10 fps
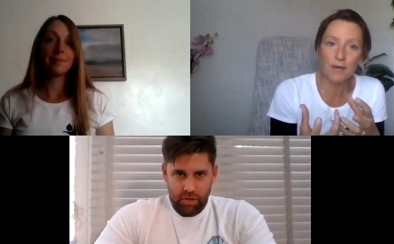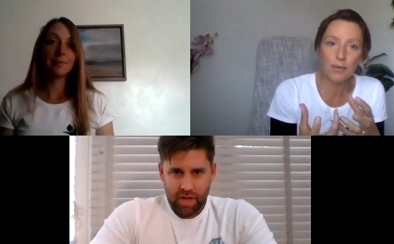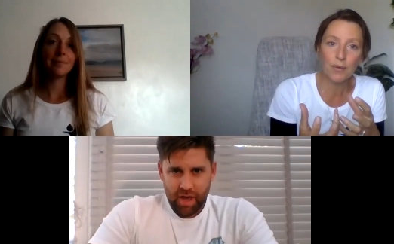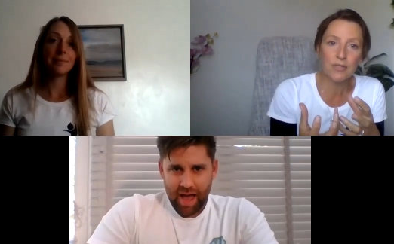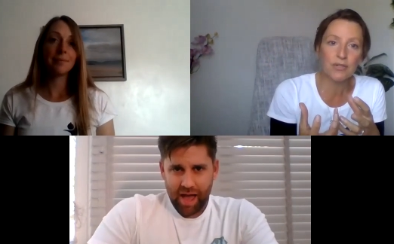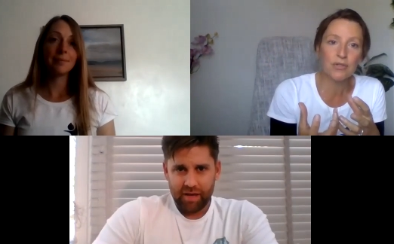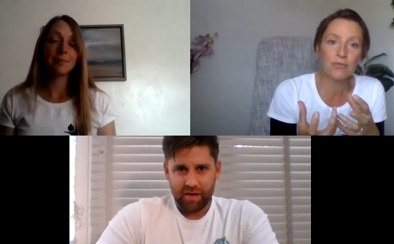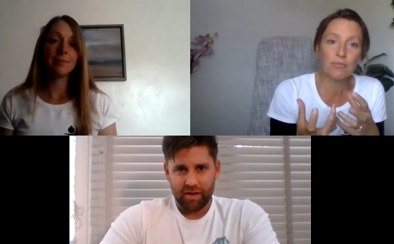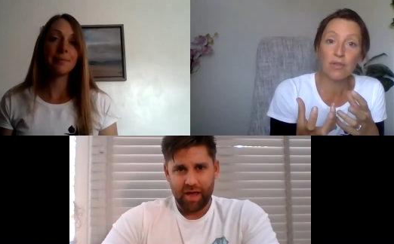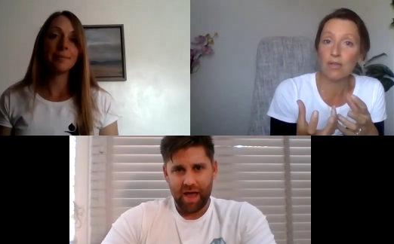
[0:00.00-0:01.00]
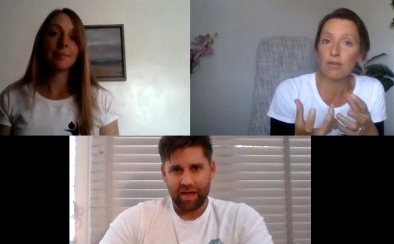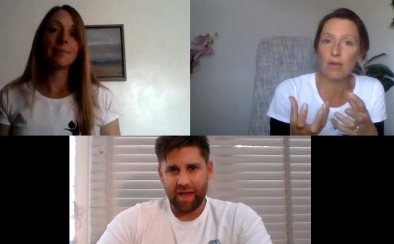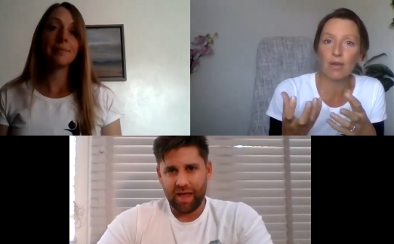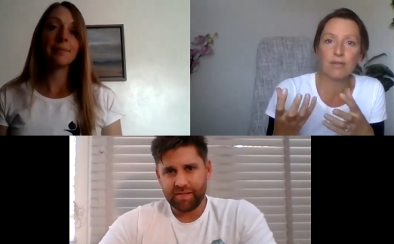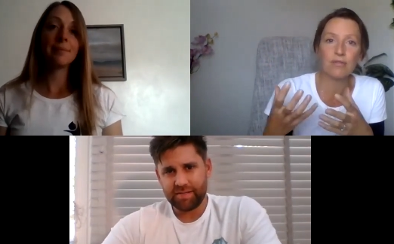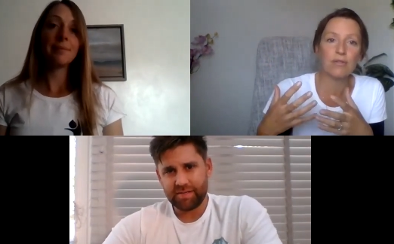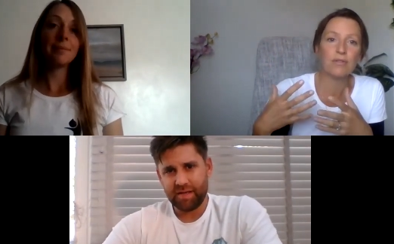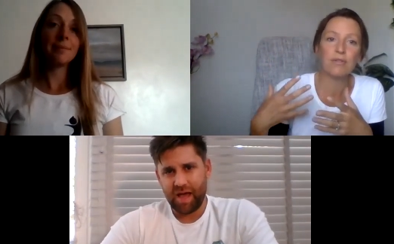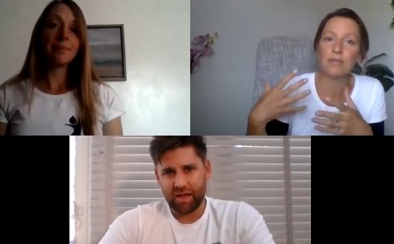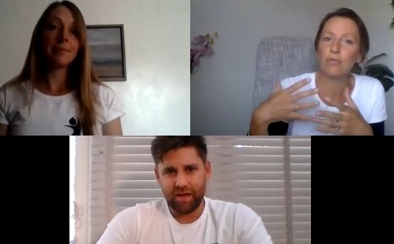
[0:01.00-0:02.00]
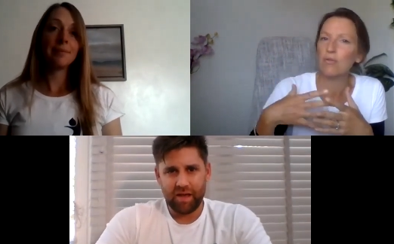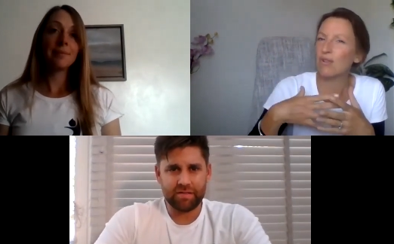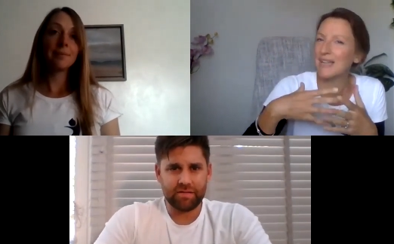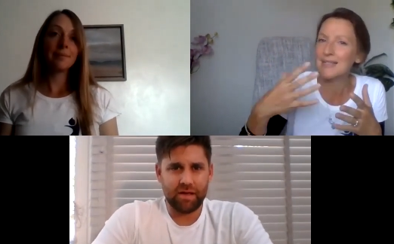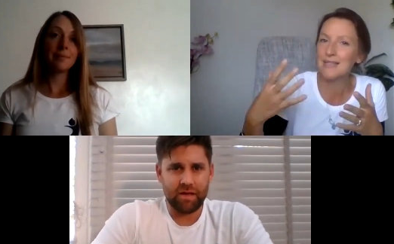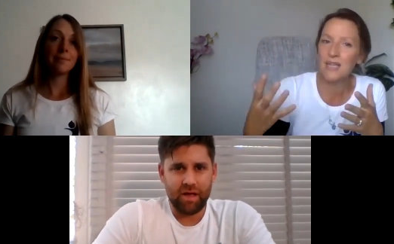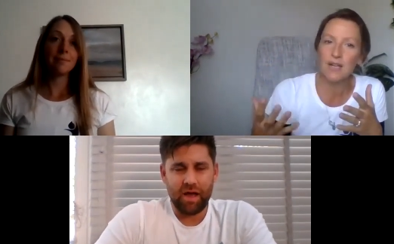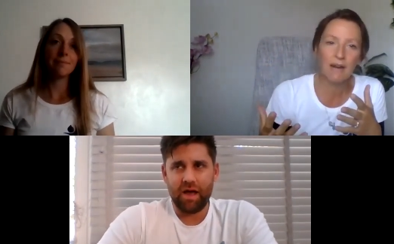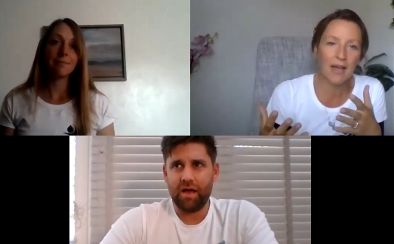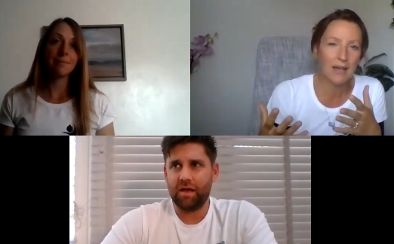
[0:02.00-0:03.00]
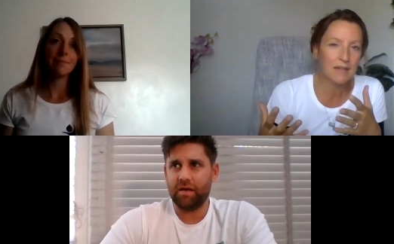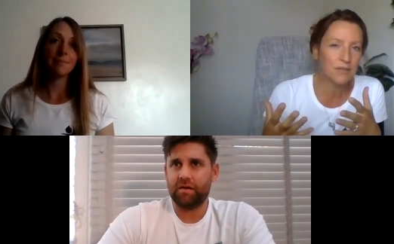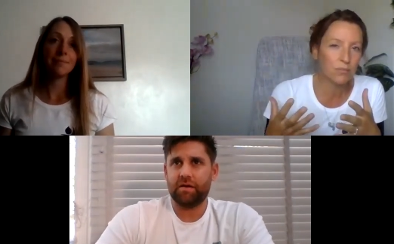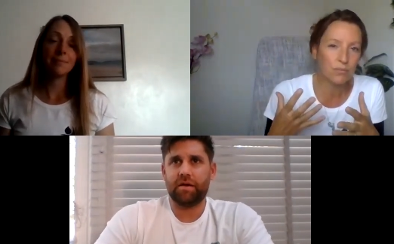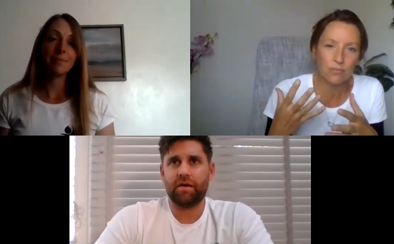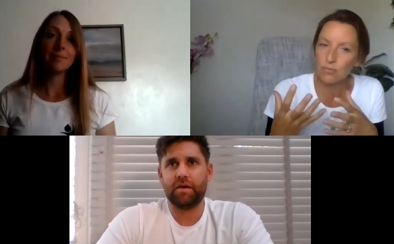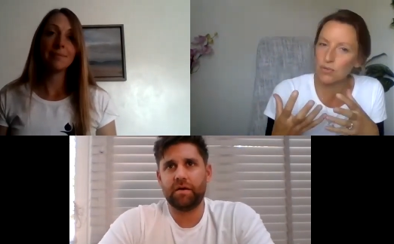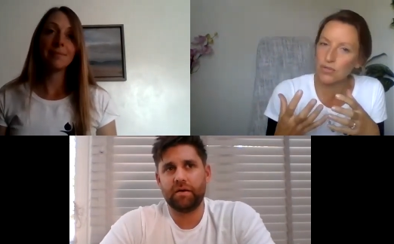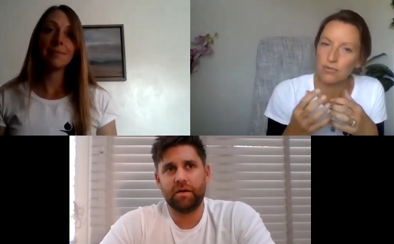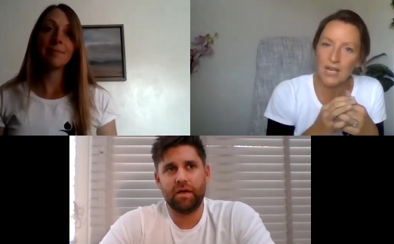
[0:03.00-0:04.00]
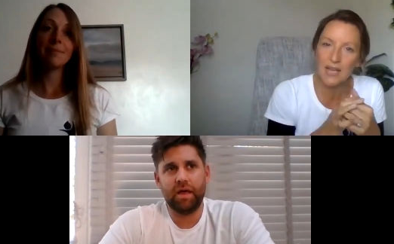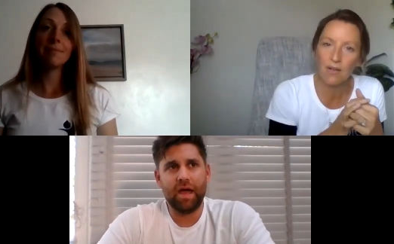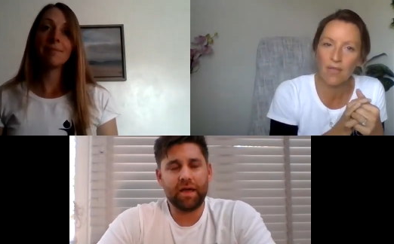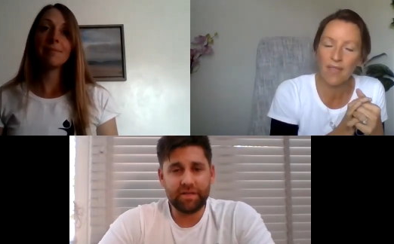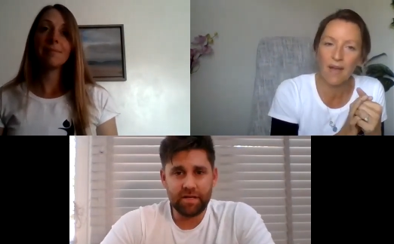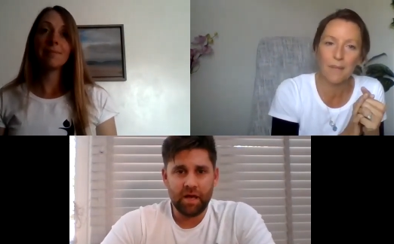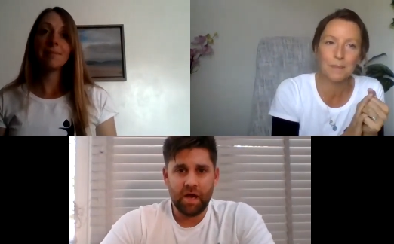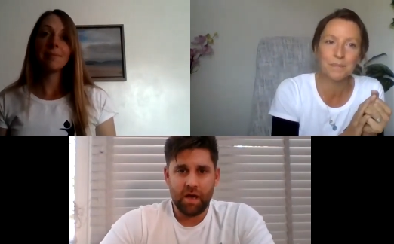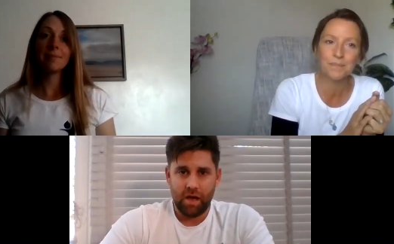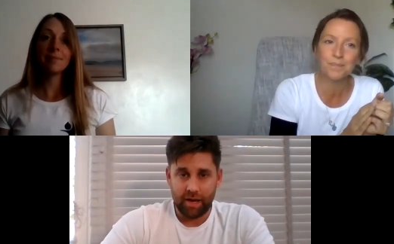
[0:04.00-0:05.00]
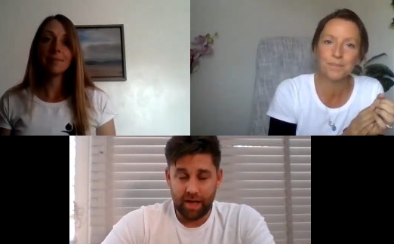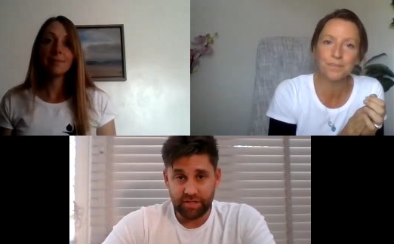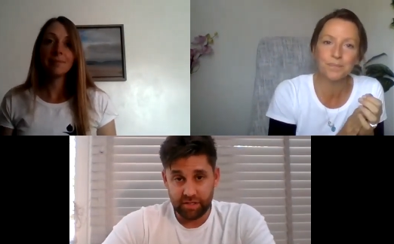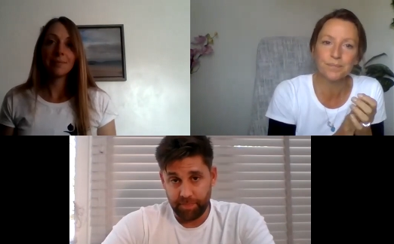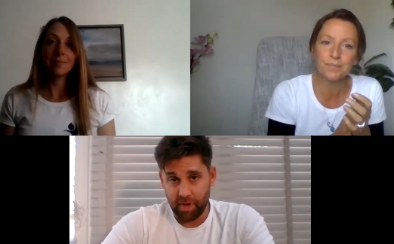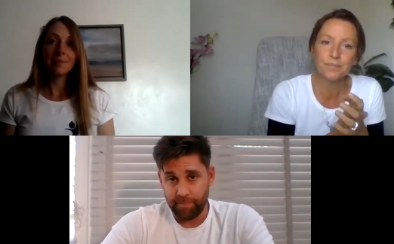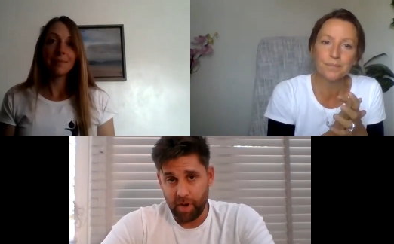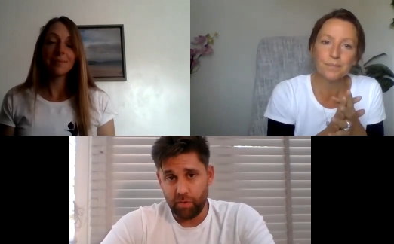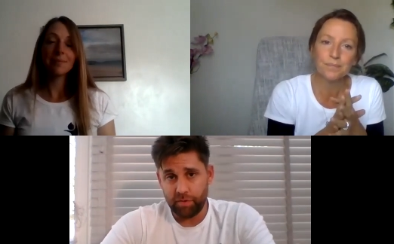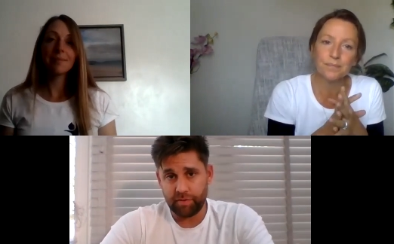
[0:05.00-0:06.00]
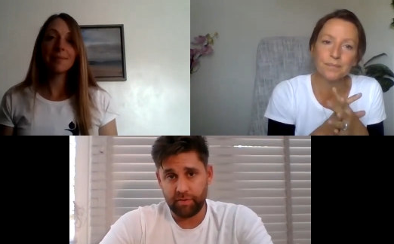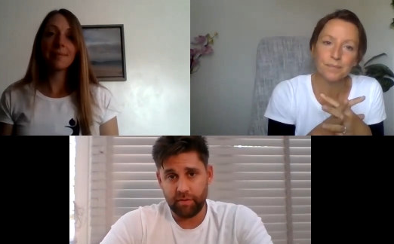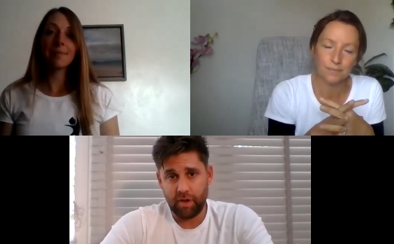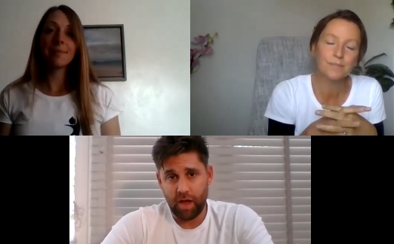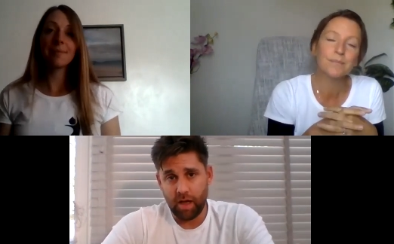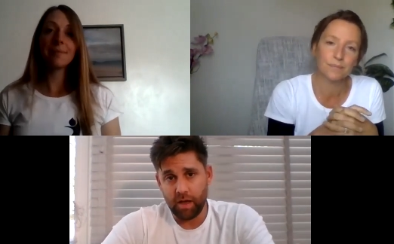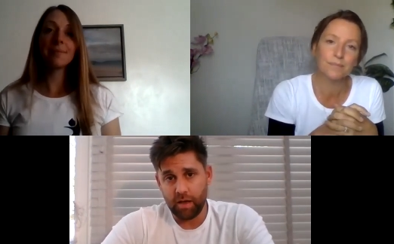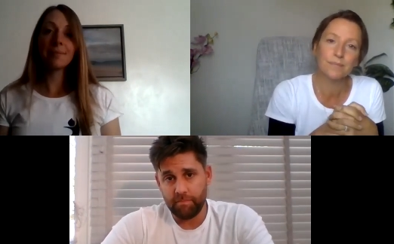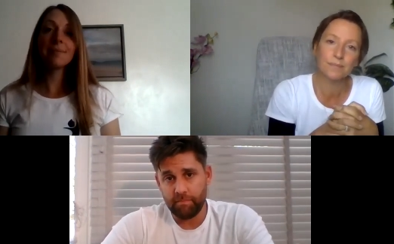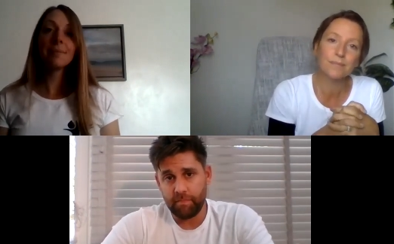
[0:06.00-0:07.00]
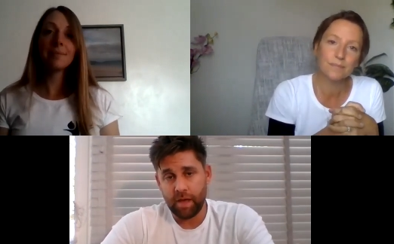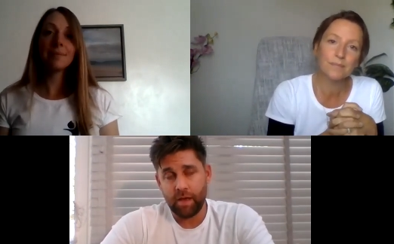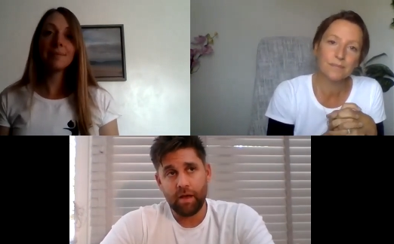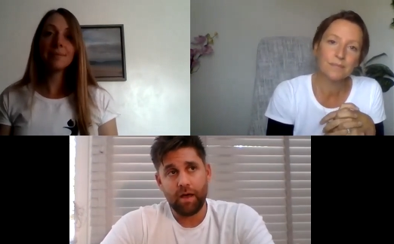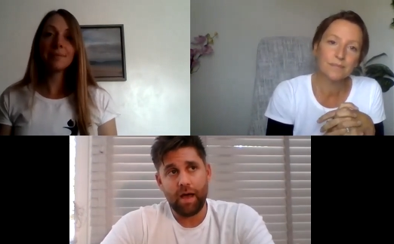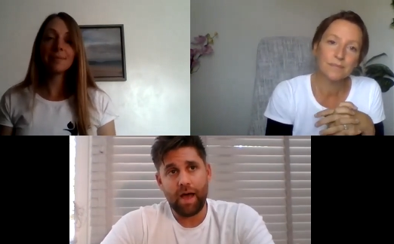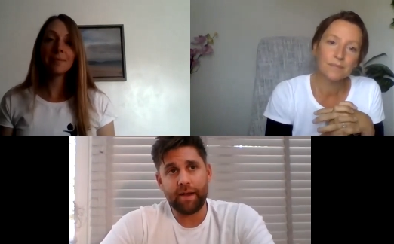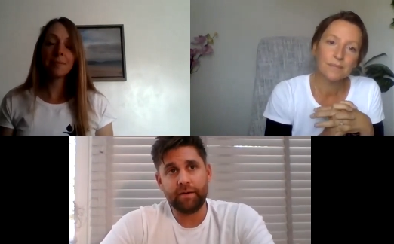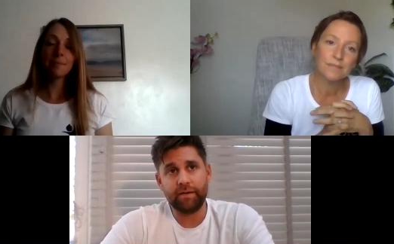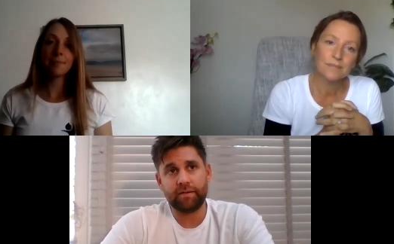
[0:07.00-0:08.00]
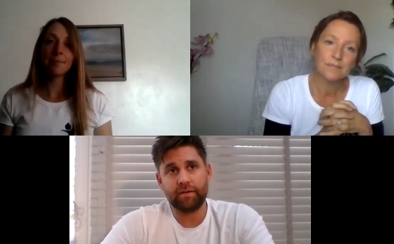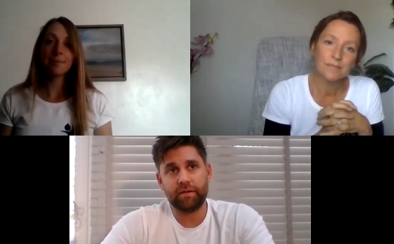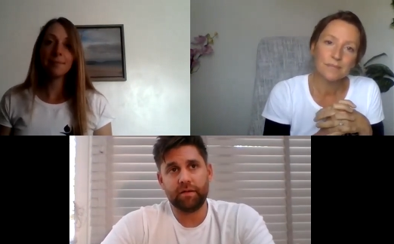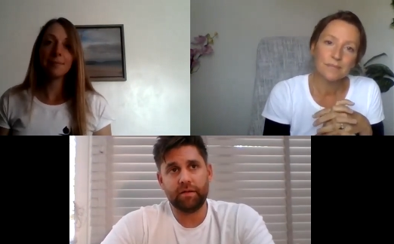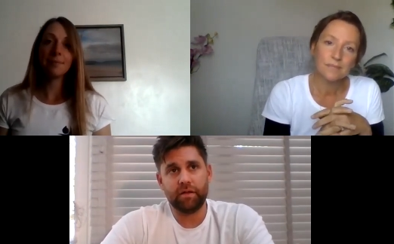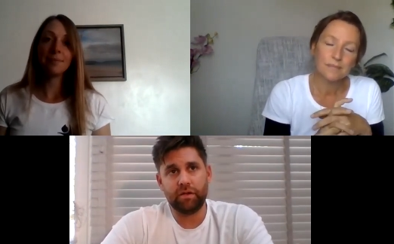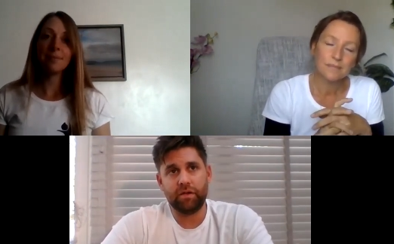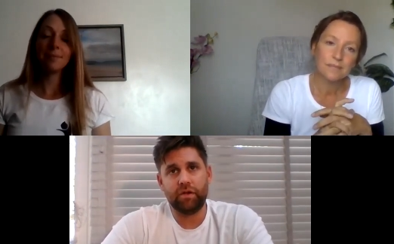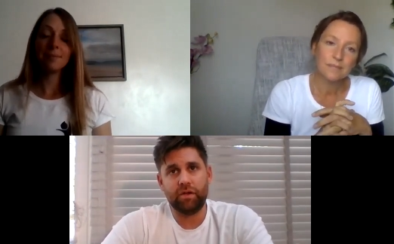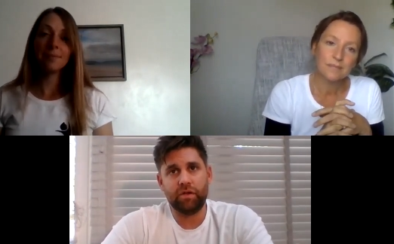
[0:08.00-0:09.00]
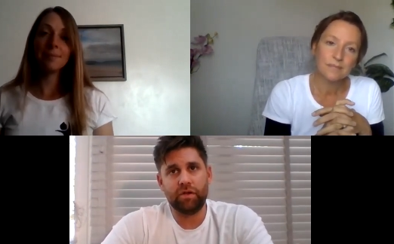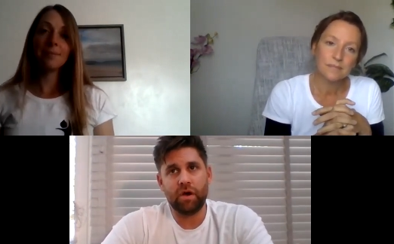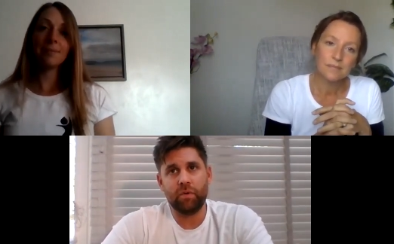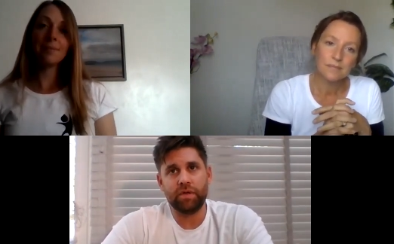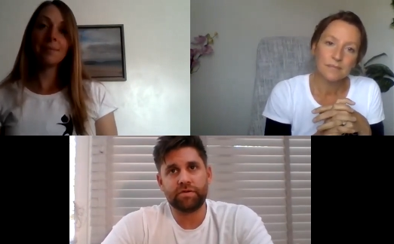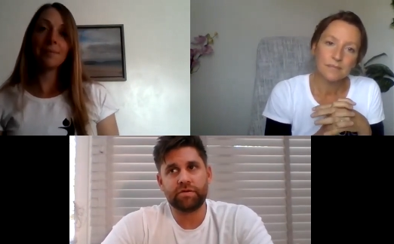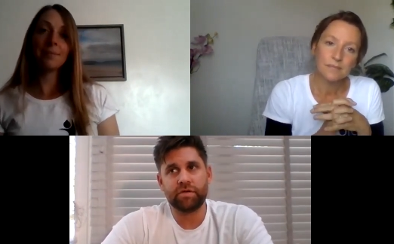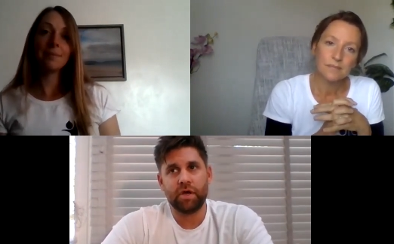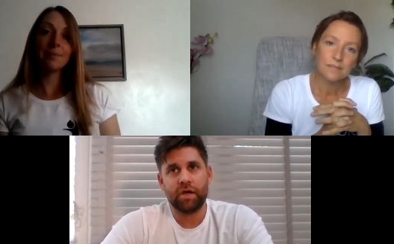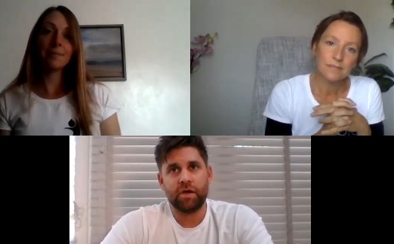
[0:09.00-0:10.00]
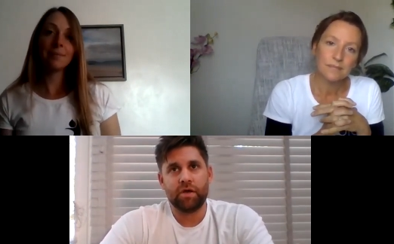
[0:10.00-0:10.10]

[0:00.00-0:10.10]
Speaker 1: language with or indirect? What's your take on that?
Speaker 2: I guess it's a bit of both. Um, and you know, it's